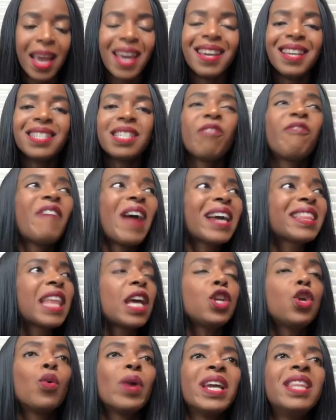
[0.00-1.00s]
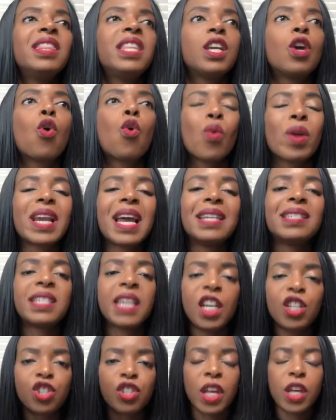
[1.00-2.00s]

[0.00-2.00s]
It's the fact that you're in the organization